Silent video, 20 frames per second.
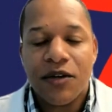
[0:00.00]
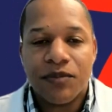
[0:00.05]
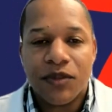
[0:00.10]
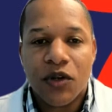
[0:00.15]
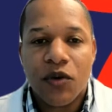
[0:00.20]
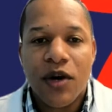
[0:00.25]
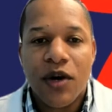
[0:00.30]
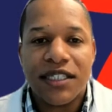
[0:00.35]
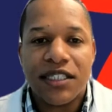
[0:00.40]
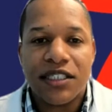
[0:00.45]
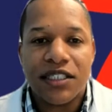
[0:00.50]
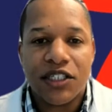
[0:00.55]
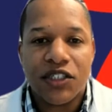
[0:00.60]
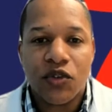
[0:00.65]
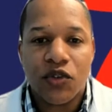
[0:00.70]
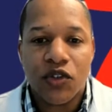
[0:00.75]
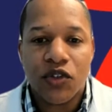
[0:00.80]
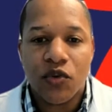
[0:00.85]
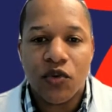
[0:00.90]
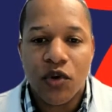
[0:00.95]
the questions that
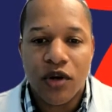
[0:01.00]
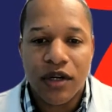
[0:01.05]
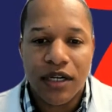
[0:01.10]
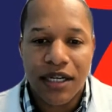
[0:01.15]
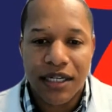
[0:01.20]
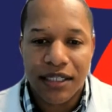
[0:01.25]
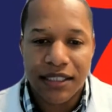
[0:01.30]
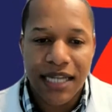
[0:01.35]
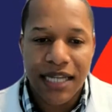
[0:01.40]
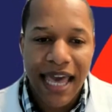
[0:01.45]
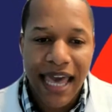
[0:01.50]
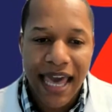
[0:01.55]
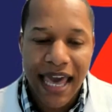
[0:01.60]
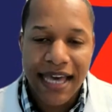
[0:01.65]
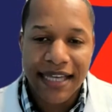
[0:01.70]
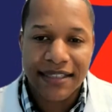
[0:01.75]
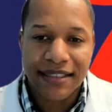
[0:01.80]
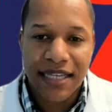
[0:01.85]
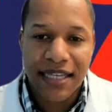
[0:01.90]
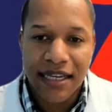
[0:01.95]
you want to
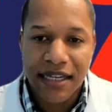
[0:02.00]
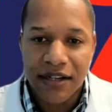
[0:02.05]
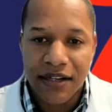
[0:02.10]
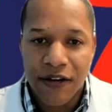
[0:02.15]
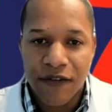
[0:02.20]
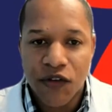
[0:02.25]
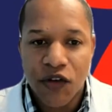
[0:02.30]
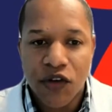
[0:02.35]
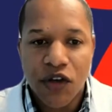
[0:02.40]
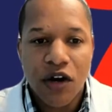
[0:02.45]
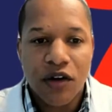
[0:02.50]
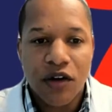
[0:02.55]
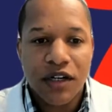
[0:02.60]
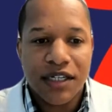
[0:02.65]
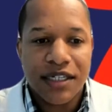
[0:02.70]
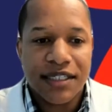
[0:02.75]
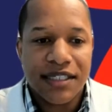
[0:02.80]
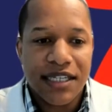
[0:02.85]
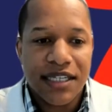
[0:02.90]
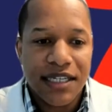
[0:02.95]
ask, and if you go to
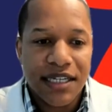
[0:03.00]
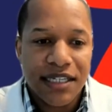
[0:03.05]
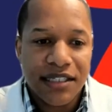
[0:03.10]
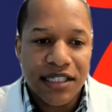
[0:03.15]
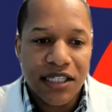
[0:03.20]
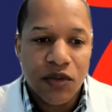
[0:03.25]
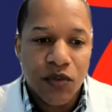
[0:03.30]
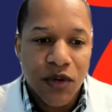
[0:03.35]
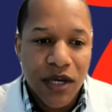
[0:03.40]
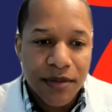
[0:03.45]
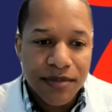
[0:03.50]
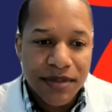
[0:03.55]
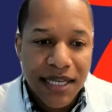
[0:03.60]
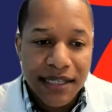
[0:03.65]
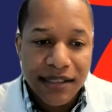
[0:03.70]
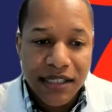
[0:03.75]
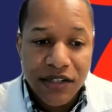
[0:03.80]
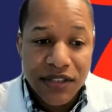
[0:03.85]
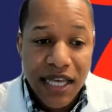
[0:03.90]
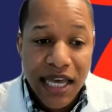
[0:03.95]
the CDC
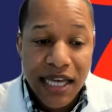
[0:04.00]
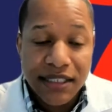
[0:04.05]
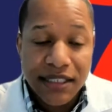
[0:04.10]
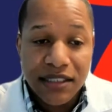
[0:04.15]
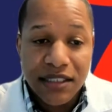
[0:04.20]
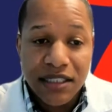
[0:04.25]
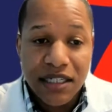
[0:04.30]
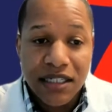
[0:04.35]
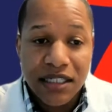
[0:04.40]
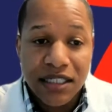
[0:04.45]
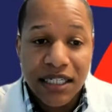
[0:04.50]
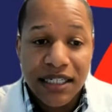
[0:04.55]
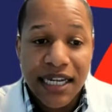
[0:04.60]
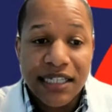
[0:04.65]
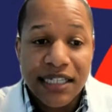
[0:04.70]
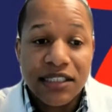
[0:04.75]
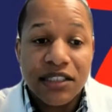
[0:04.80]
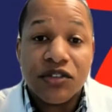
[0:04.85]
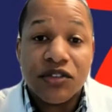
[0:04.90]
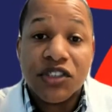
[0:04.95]
website, there's actually a
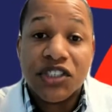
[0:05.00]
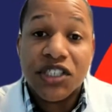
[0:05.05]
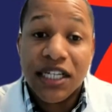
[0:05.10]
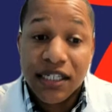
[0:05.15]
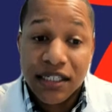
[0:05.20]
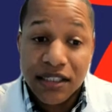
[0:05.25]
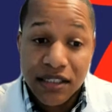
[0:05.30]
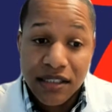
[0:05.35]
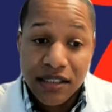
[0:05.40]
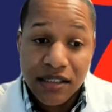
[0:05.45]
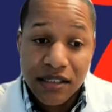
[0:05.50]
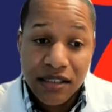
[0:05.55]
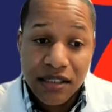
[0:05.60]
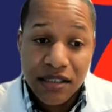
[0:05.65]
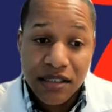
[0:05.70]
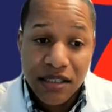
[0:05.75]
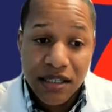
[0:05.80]
nice little checklist.